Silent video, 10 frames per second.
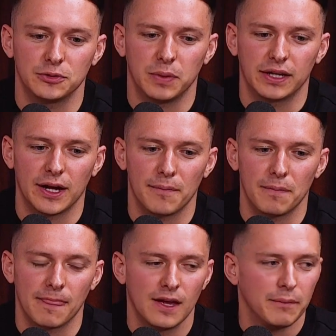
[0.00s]
But
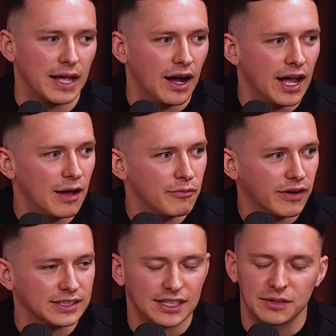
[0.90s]
yeah, I am very
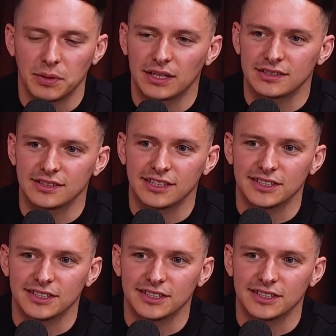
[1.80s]
sad that Bugs isn't here.